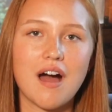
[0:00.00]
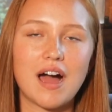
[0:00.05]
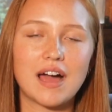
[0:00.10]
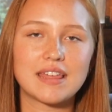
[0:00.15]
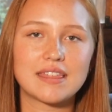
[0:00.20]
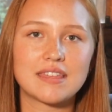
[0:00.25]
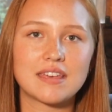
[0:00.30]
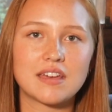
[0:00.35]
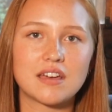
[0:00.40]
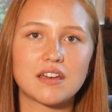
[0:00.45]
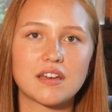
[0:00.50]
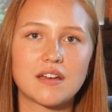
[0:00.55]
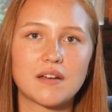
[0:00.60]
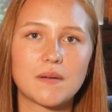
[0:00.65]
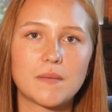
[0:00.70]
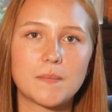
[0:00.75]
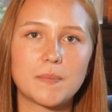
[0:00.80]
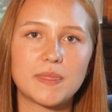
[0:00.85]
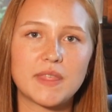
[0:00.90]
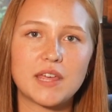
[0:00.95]
I think
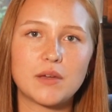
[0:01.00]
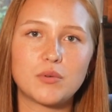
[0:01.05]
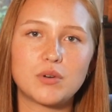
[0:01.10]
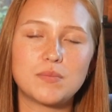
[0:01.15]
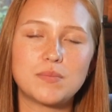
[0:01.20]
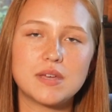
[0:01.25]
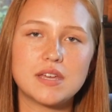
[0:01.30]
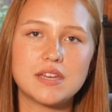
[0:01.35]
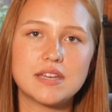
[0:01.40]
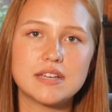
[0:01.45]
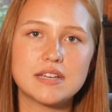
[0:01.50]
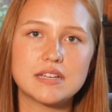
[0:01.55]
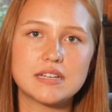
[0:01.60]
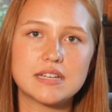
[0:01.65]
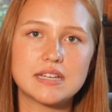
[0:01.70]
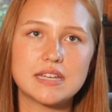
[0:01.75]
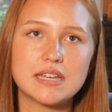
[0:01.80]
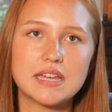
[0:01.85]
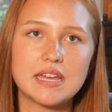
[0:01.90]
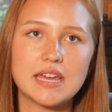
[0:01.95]
it would
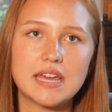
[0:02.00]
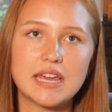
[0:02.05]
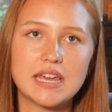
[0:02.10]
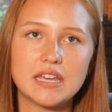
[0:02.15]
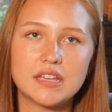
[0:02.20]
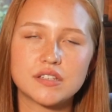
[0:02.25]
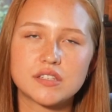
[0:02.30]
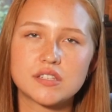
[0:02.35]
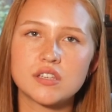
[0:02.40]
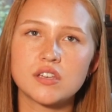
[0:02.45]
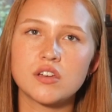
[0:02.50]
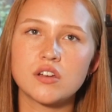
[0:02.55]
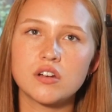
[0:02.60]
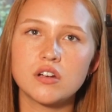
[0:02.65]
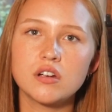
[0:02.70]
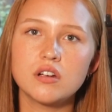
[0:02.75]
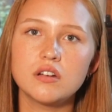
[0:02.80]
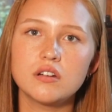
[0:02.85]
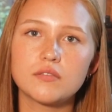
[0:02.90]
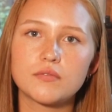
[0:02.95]
be
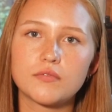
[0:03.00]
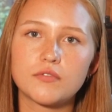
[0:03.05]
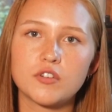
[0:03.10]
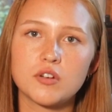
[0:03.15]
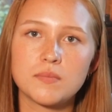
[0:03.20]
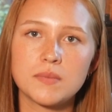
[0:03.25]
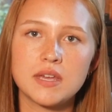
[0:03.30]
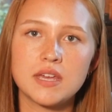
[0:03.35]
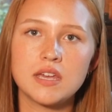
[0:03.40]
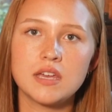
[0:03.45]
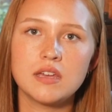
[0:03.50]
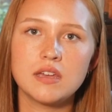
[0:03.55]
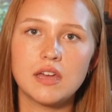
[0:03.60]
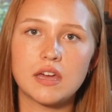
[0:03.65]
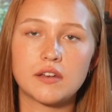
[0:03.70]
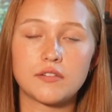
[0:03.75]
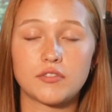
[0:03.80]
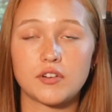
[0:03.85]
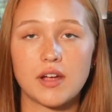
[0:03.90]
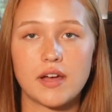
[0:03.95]
easier for me
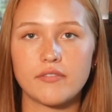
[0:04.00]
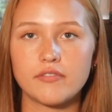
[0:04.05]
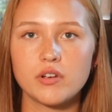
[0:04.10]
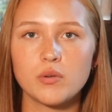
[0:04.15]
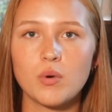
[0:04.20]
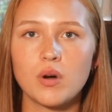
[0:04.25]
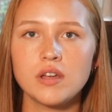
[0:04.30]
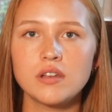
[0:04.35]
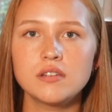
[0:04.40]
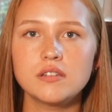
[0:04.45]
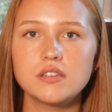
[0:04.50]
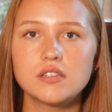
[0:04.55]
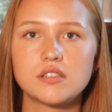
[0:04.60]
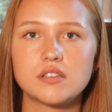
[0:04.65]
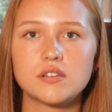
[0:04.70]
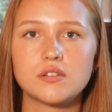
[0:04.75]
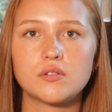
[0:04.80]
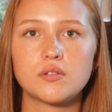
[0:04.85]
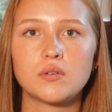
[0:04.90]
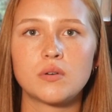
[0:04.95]
and for everyone
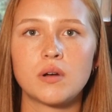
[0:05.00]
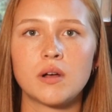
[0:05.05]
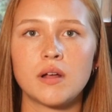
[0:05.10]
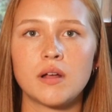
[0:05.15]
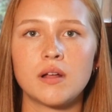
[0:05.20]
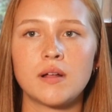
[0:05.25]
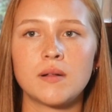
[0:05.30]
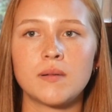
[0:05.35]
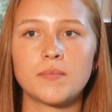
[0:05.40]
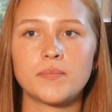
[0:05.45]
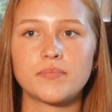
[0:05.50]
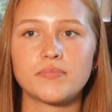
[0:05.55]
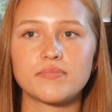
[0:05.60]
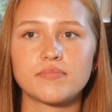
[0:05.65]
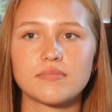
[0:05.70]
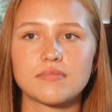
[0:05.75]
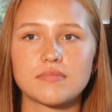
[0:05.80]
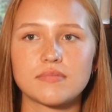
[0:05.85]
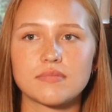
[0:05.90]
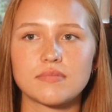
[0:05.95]
to
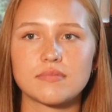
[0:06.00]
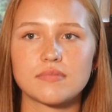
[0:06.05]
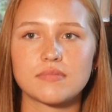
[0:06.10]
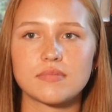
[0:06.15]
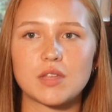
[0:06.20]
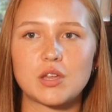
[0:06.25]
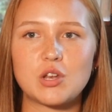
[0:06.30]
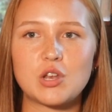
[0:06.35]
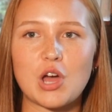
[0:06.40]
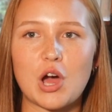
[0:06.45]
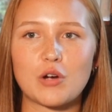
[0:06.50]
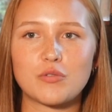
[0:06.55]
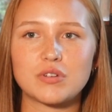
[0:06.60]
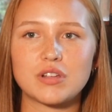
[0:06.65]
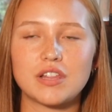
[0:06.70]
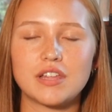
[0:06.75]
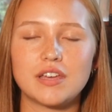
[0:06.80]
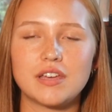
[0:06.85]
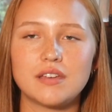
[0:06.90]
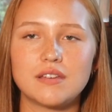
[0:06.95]
not
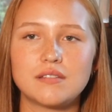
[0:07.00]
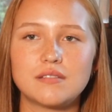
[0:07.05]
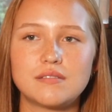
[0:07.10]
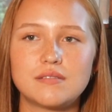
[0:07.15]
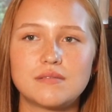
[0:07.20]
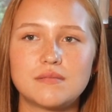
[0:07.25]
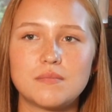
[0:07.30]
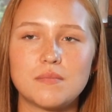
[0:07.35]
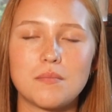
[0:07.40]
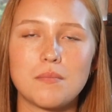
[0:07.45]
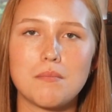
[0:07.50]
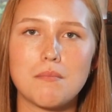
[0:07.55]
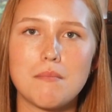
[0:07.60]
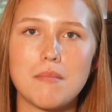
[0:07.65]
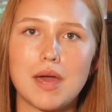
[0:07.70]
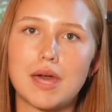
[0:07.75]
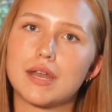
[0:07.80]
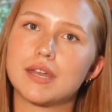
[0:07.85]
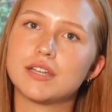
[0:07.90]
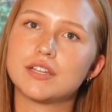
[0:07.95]
really
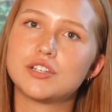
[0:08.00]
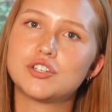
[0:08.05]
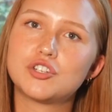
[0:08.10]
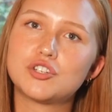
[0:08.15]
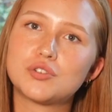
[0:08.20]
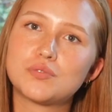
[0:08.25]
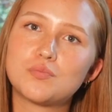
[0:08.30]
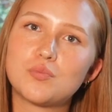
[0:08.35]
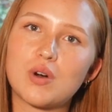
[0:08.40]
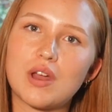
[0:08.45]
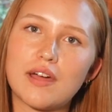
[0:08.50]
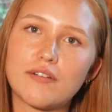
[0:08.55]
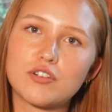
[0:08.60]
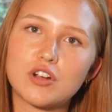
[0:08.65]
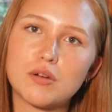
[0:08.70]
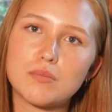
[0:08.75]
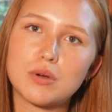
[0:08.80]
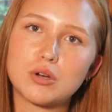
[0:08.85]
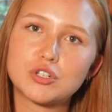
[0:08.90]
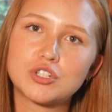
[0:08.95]
manage whatever
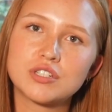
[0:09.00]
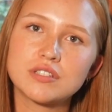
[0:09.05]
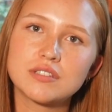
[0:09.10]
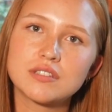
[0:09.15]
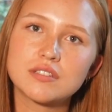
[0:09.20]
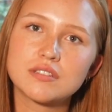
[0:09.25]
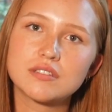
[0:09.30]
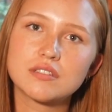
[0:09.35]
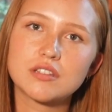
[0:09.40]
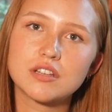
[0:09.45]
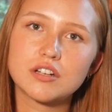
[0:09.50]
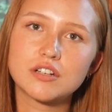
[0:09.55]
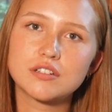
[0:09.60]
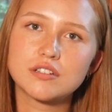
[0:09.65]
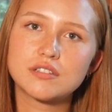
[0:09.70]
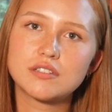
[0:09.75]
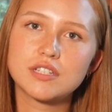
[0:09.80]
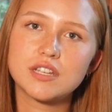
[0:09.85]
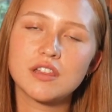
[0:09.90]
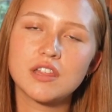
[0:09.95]
emotions
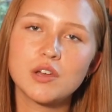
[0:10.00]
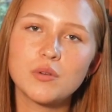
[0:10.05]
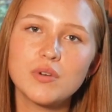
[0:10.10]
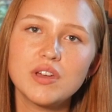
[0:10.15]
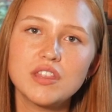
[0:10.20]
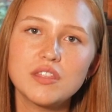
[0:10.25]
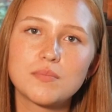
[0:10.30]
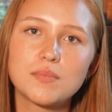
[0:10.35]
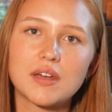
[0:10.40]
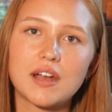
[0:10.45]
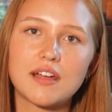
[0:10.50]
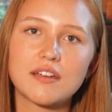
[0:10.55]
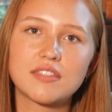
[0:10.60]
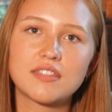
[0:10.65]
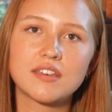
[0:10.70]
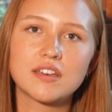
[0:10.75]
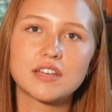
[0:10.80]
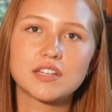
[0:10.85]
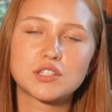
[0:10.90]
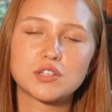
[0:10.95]
they're dealing with, but I
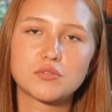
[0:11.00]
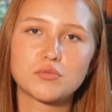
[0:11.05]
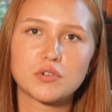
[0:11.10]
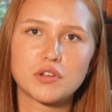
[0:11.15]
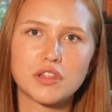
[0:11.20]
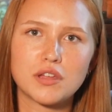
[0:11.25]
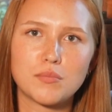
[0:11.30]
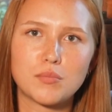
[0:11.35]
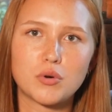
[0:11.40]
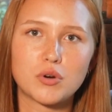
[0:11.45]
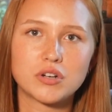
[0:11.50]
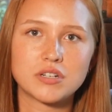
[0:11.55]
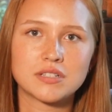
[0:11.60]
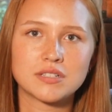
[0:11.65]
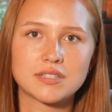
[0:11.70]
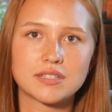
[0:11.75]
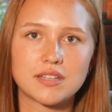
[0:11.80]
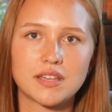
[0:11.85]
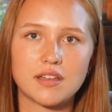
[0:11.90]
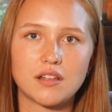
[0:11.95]
think it's a really
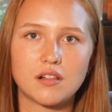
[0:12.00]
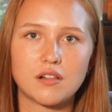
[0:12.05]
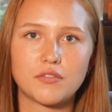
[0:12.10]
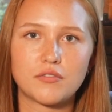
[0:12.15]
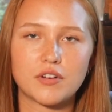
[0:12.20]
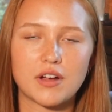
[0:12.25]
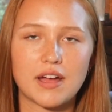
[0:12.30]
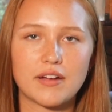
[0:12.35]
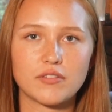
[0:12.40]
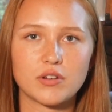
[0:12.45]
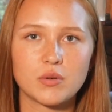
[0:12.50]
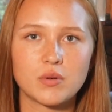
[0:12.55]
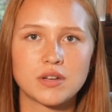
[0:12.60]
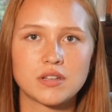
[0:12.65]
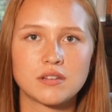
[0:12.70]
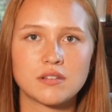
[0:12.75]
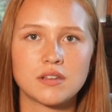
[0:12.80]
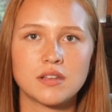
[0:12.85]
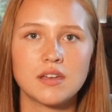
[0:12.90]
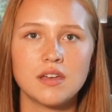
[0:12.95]
important skill for
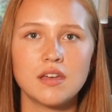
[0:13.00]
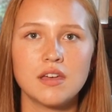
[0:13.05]
everyone,